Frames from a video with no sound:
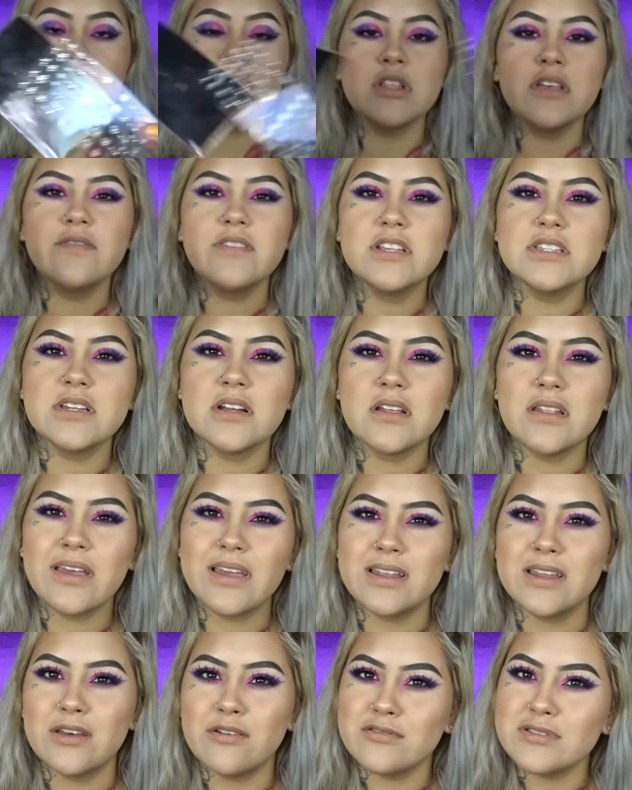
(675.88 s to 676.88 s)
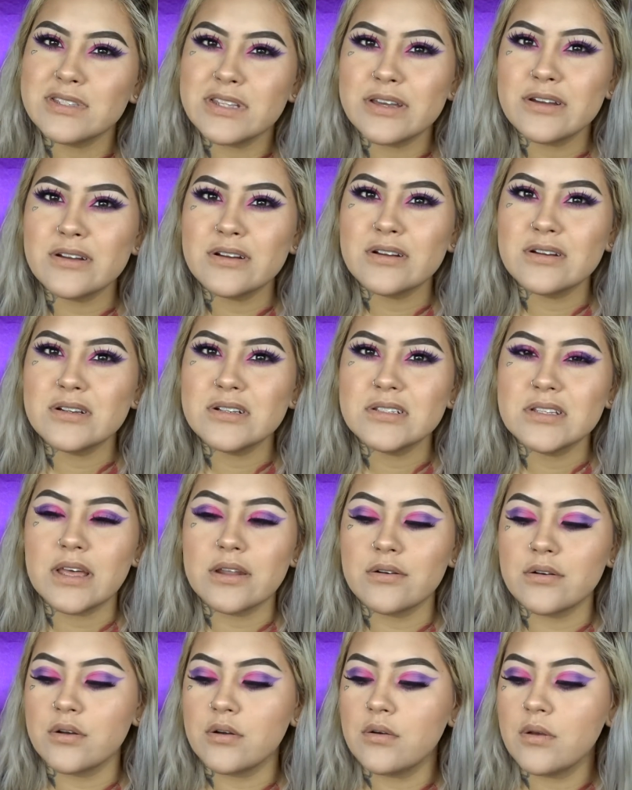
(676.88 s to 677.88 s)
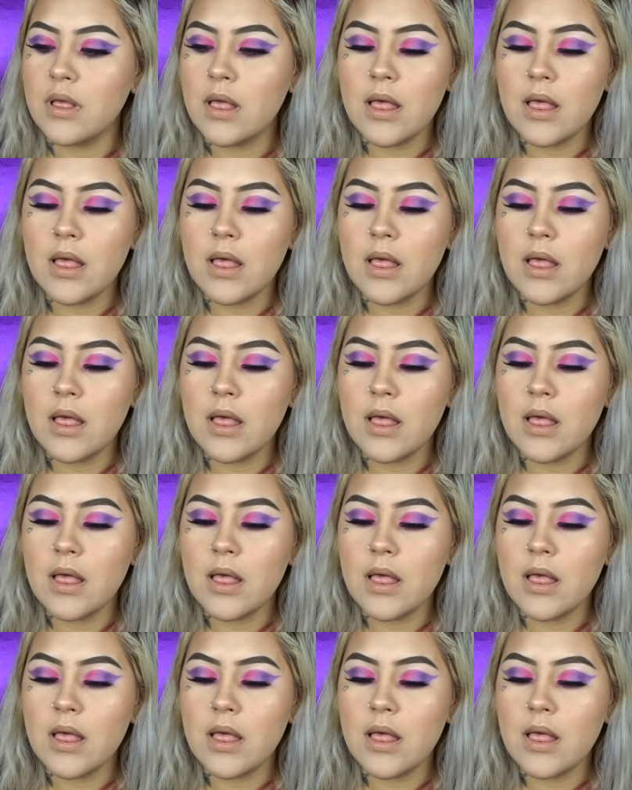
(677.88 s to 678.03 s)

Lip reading: believe these are like nail stickers, I don't know,